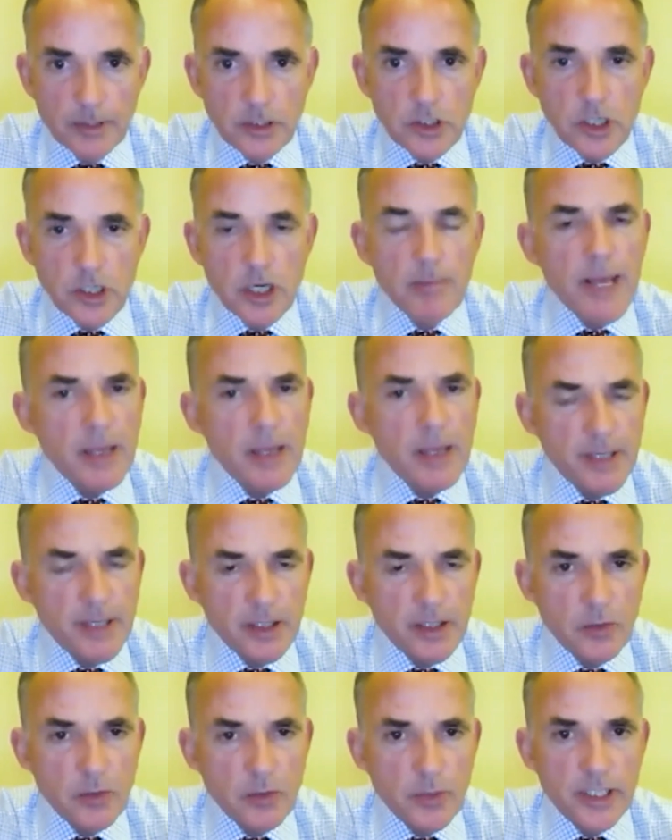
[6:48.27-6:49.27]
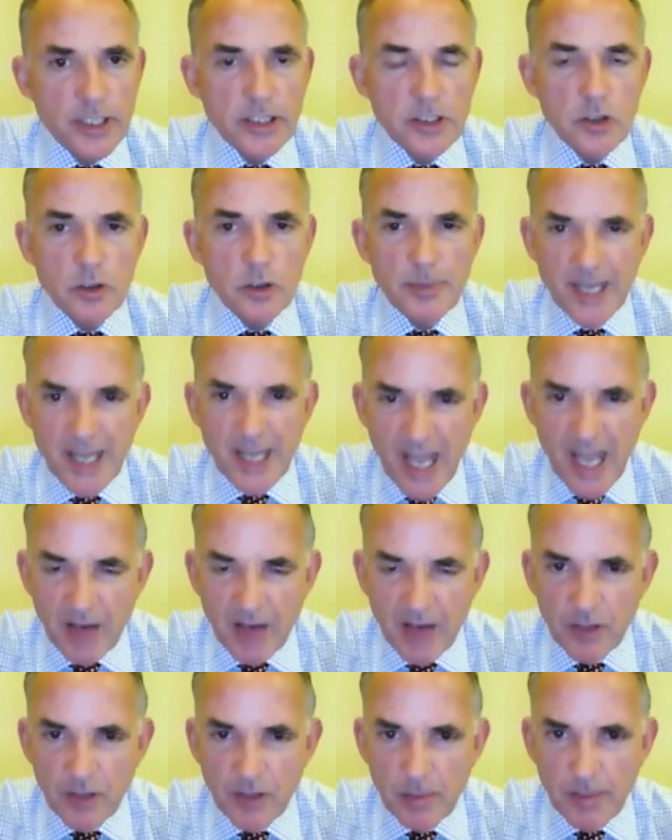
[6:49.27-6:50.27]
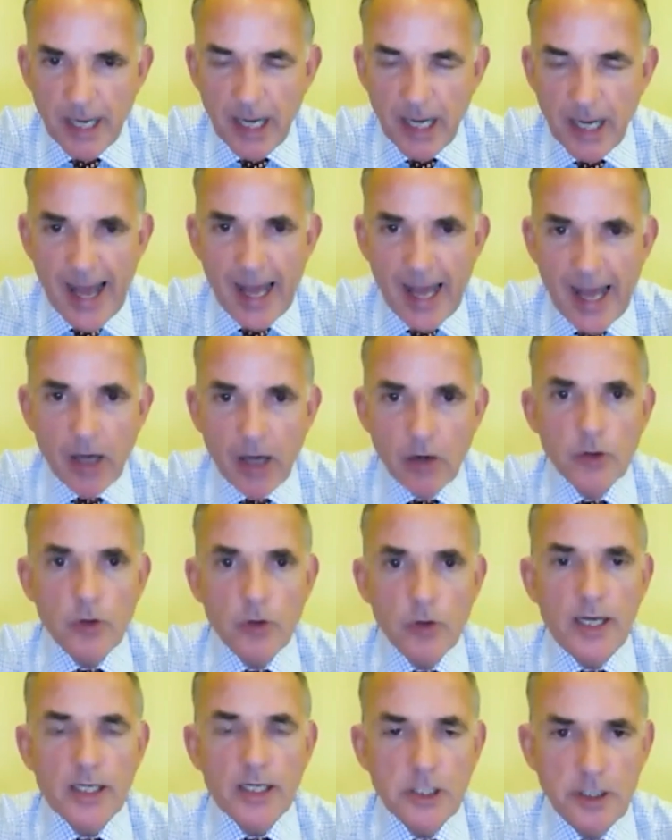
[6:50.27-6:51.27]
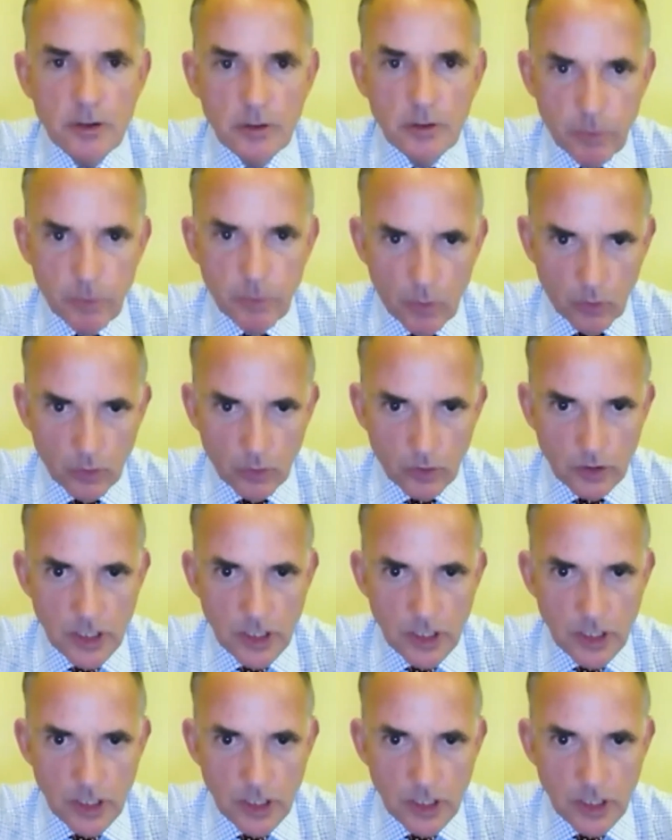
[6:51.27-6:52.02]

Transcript: So it may be that we need to look a bit carefully about how you actually report